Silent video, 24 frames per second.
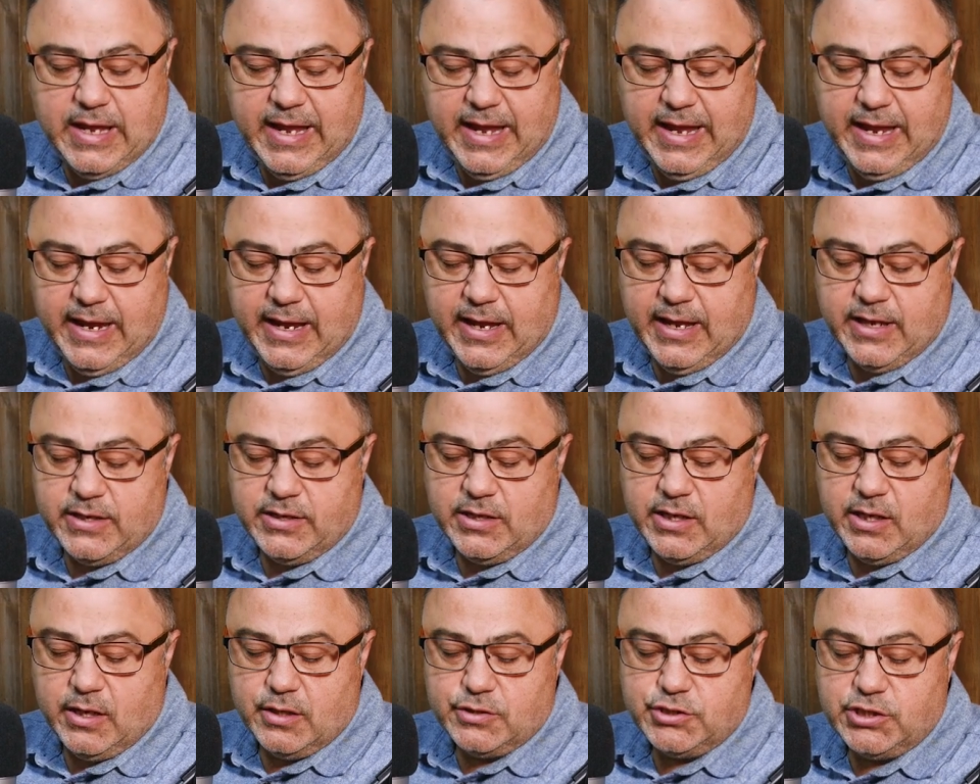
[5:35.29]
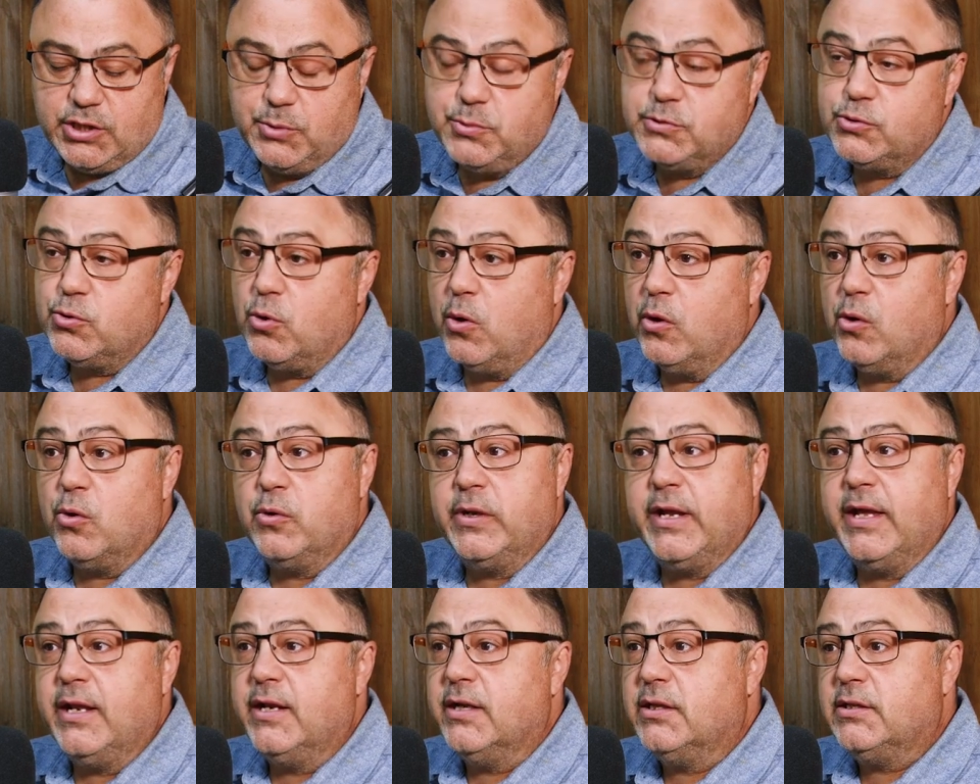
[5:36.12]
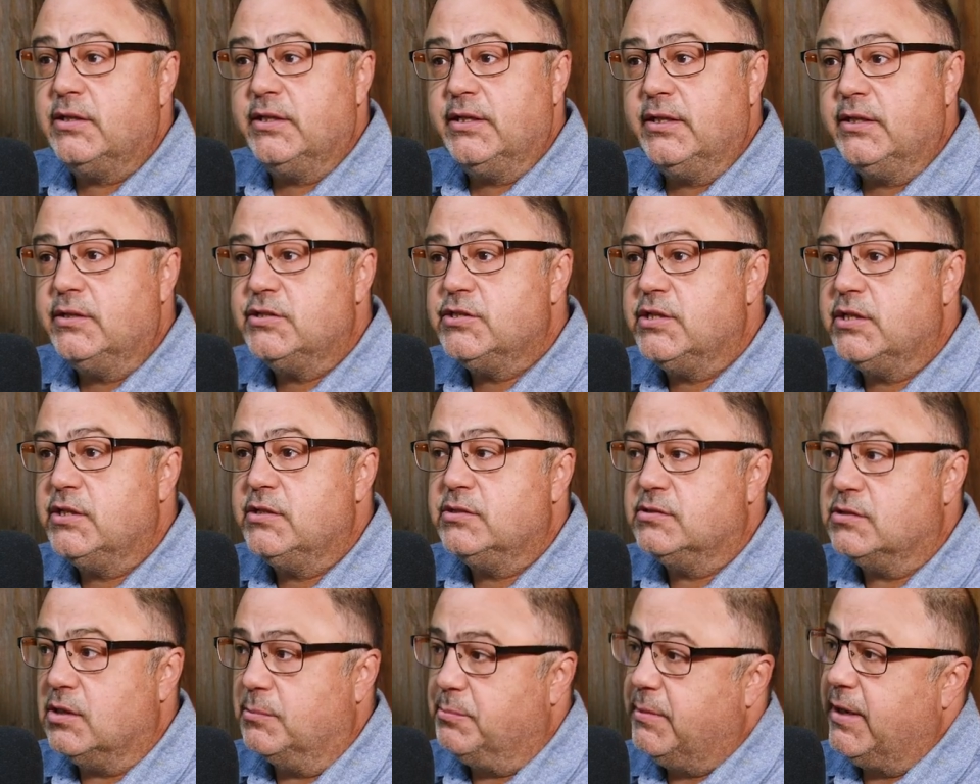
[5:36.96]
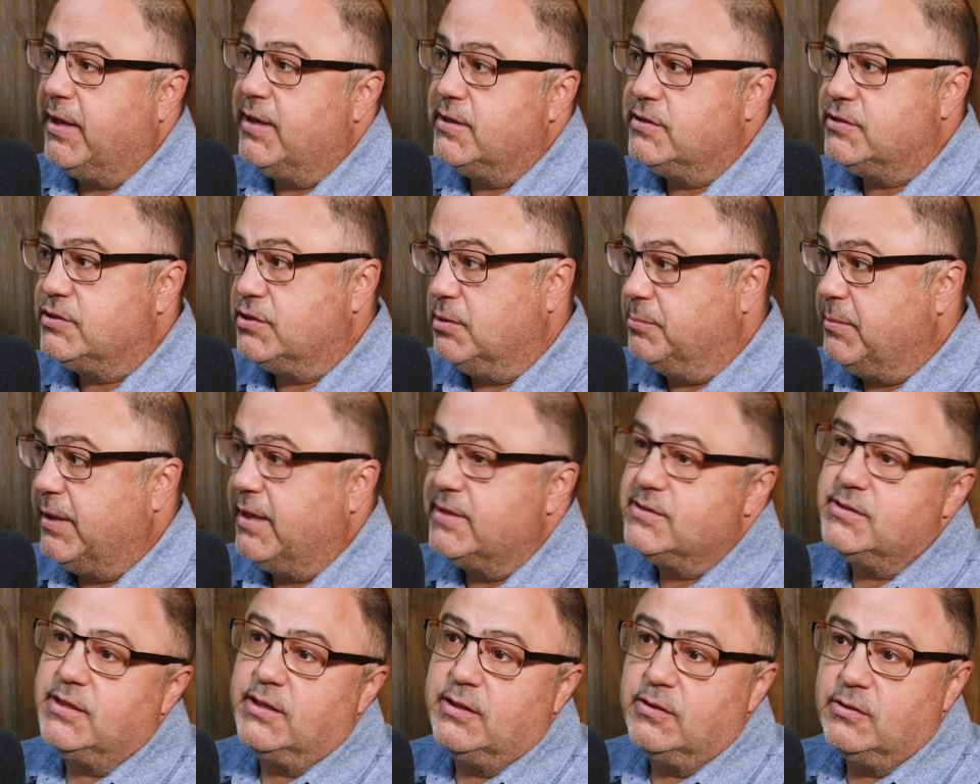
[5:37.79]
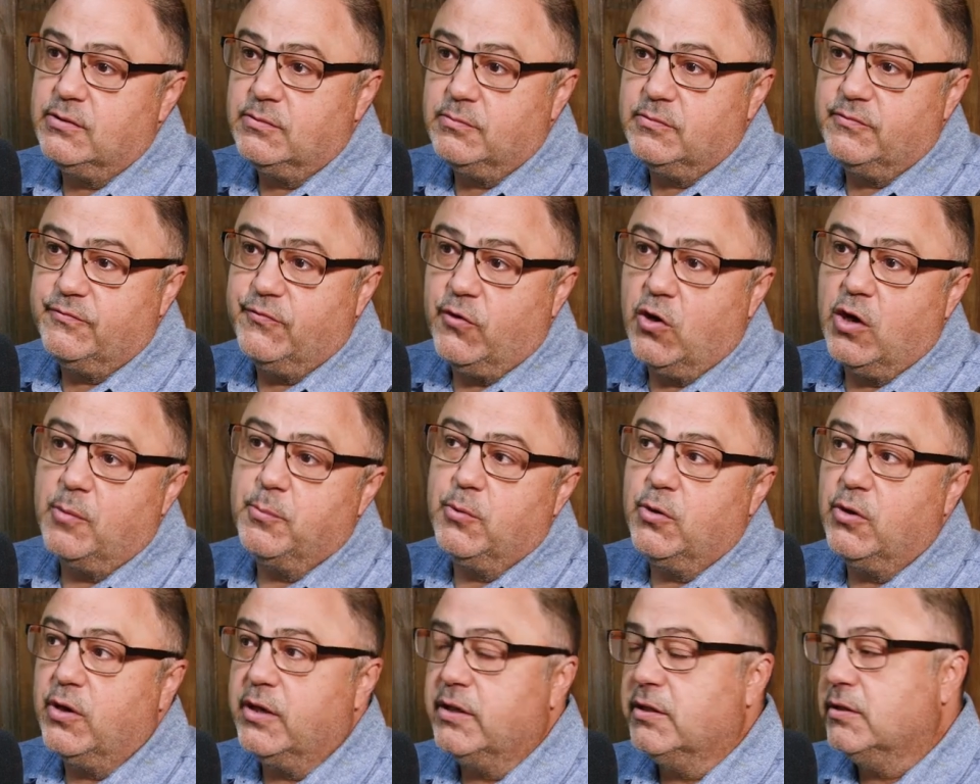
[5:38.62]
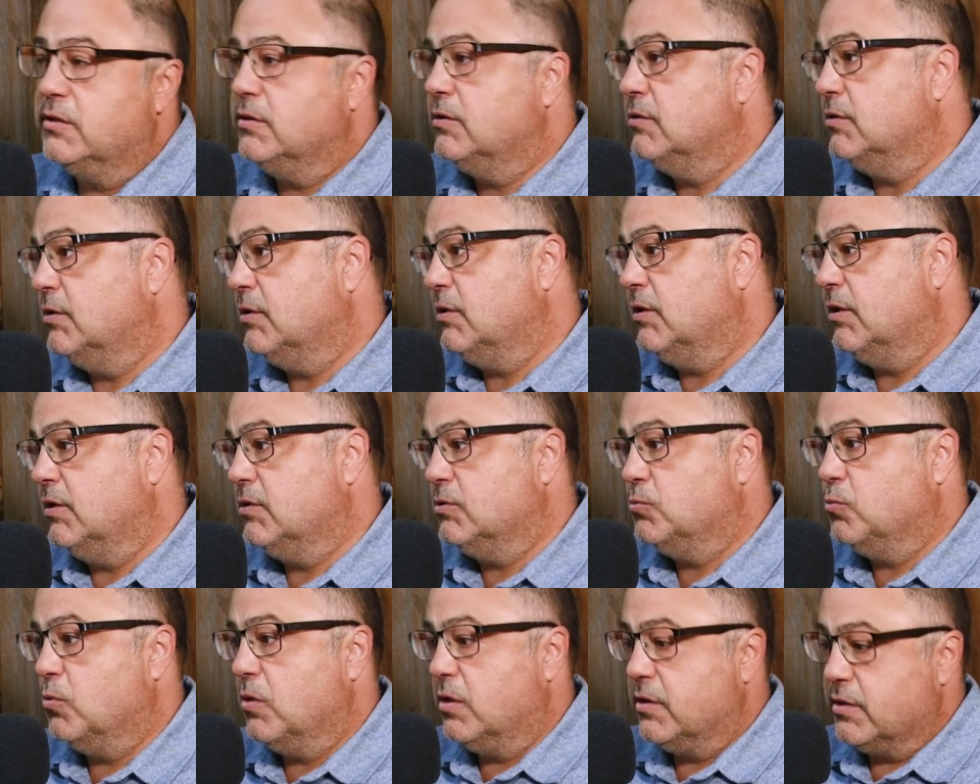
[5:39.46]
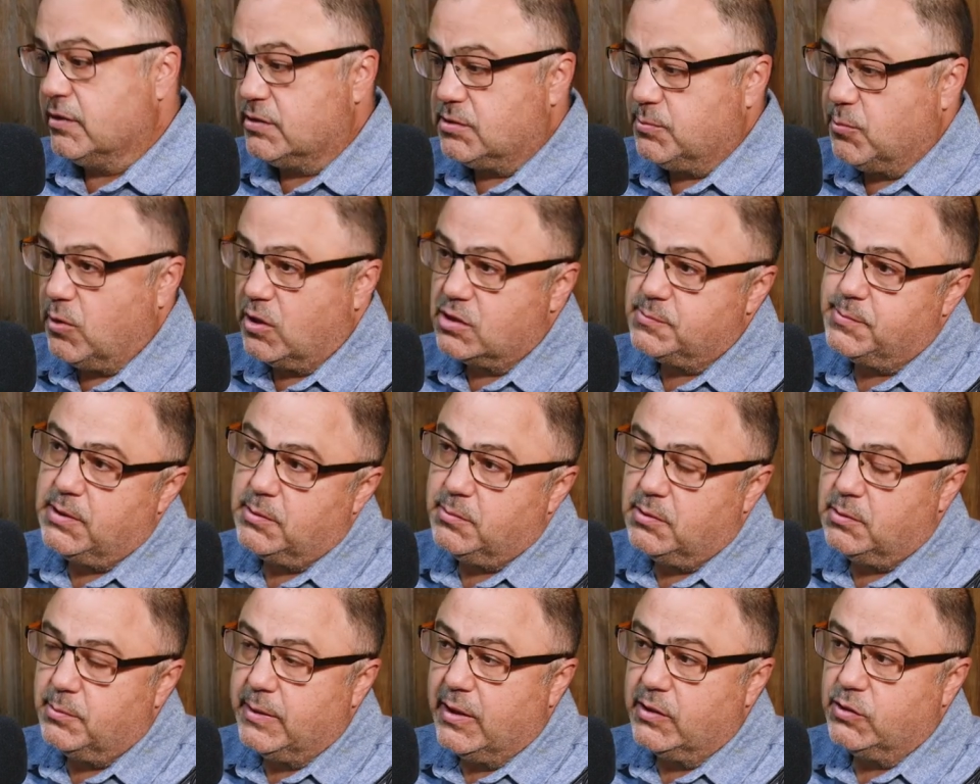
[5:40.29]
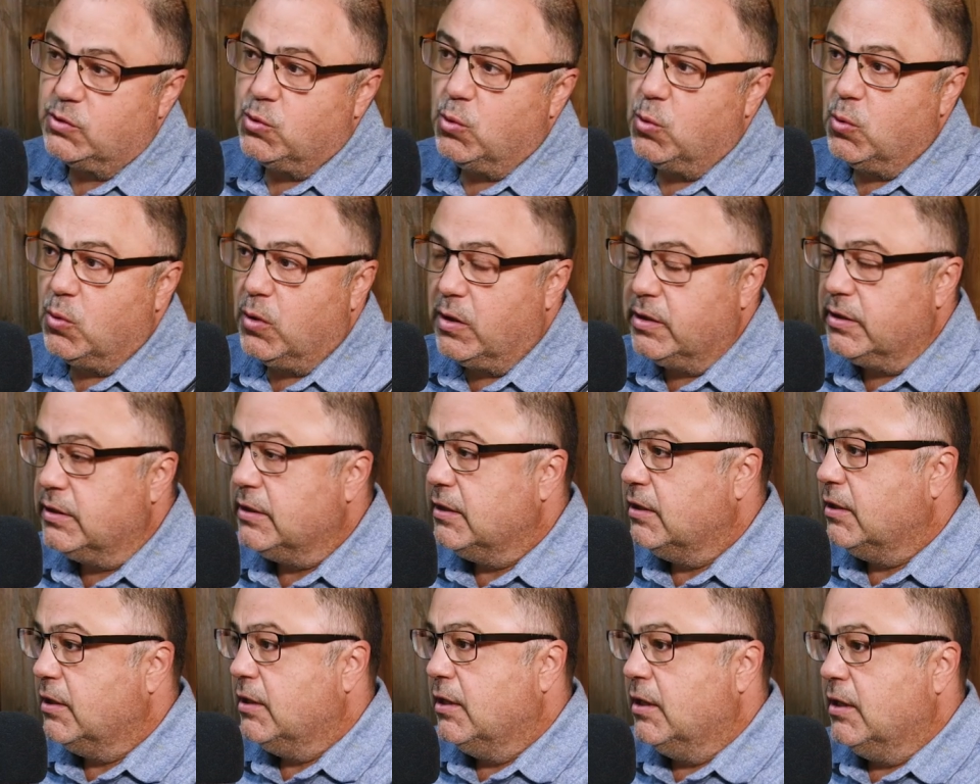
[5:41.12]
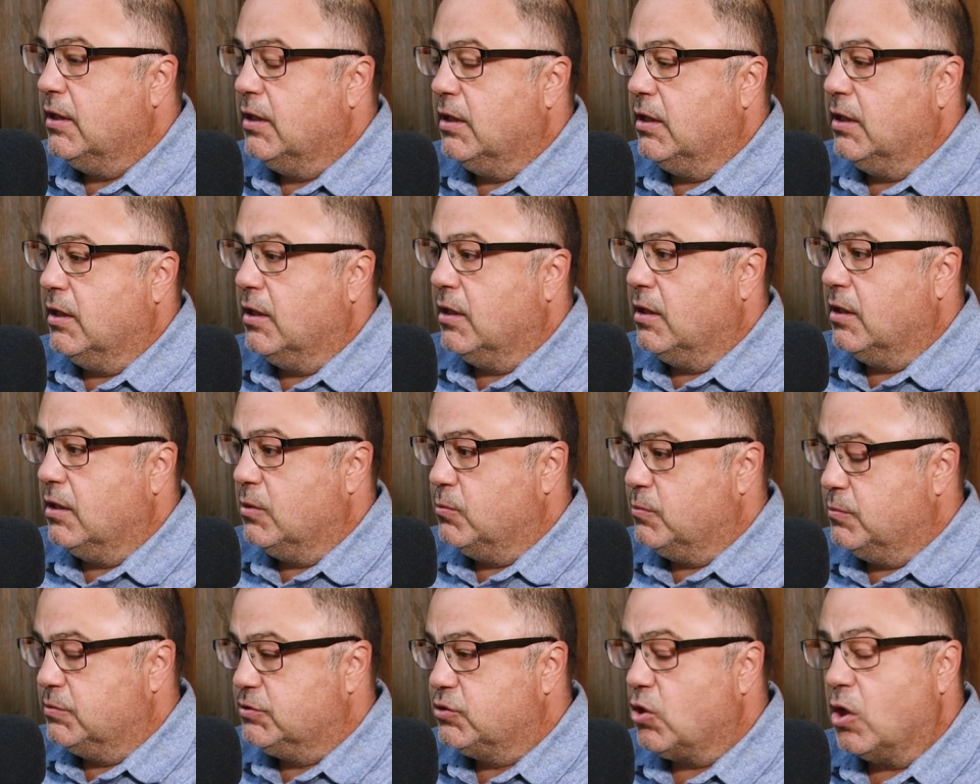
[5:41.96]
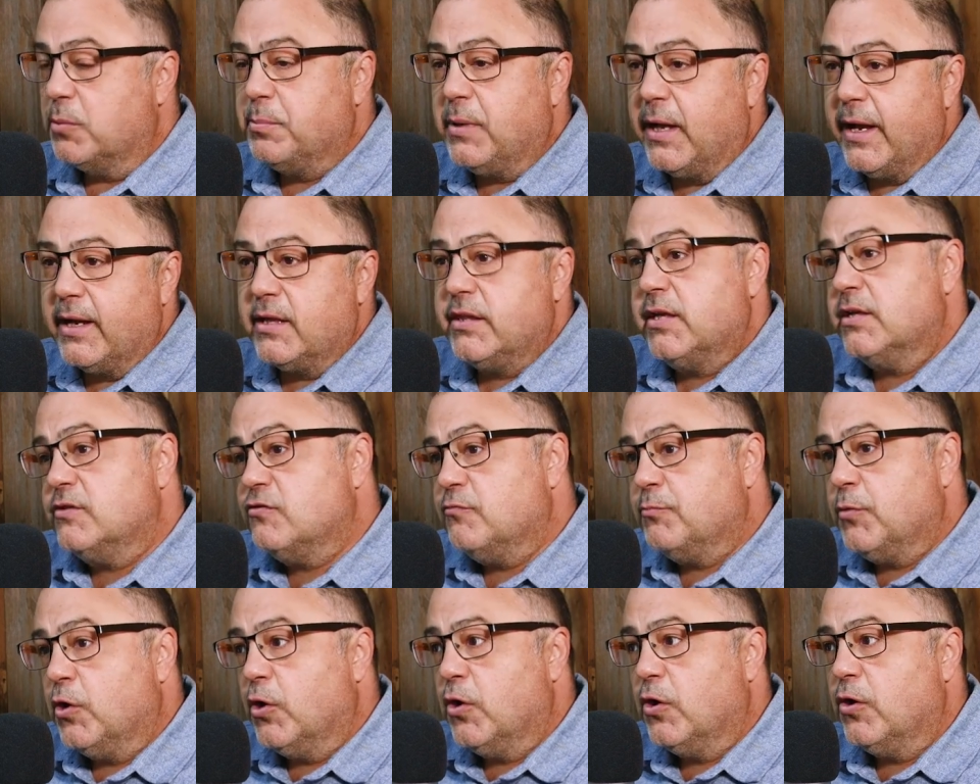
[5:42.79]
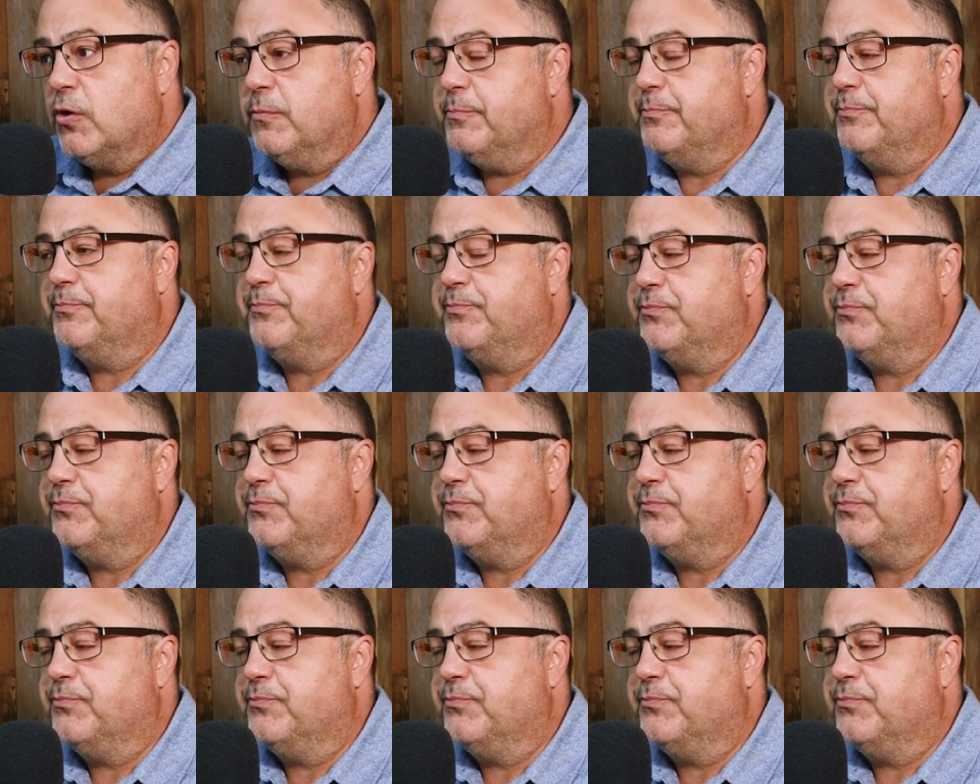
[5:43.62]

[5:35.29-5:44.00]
And uh, she was growing organically. She's an amazing farmer and is one of the smartest people about corn. Uh, started buying things from her.